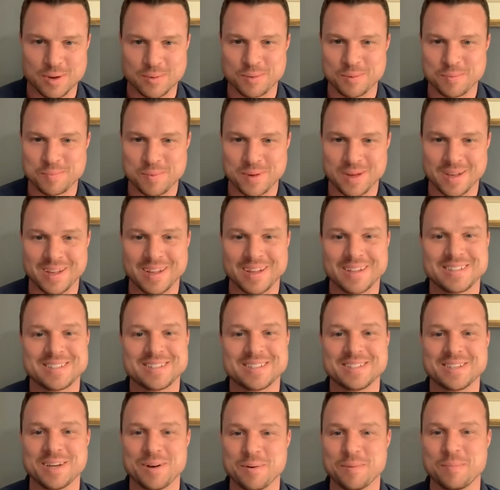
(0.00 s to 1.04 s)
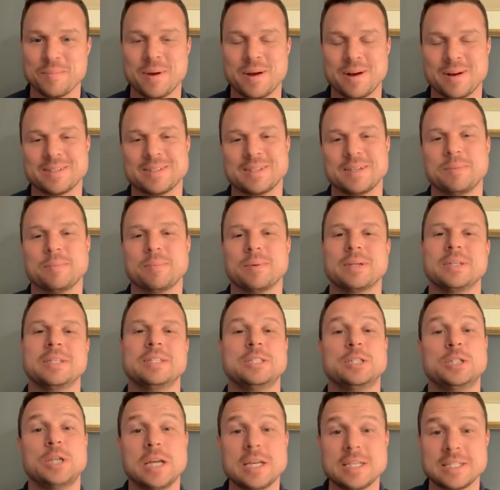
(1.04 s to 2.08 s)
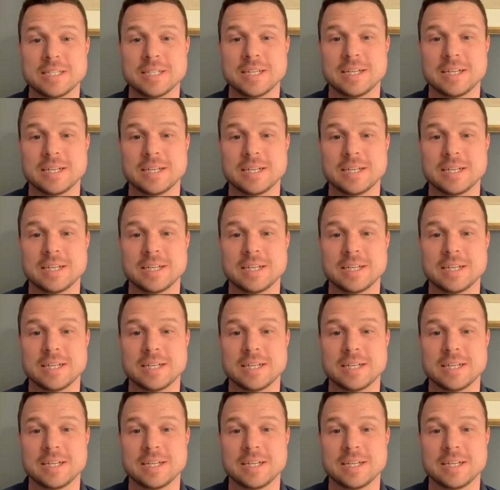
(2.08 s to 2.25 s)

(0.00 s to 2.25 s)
me. It's so embarrassing. But Jason